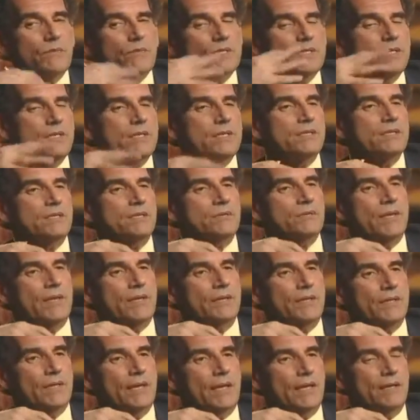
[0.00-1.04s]
We see this
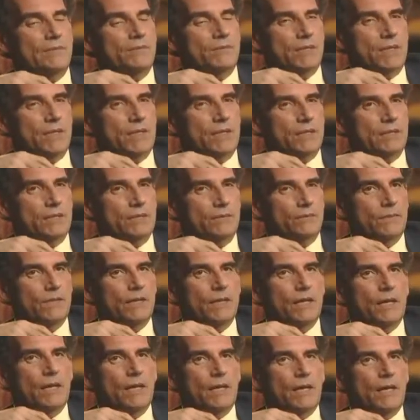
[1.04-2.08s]
throughout the animal kingdom.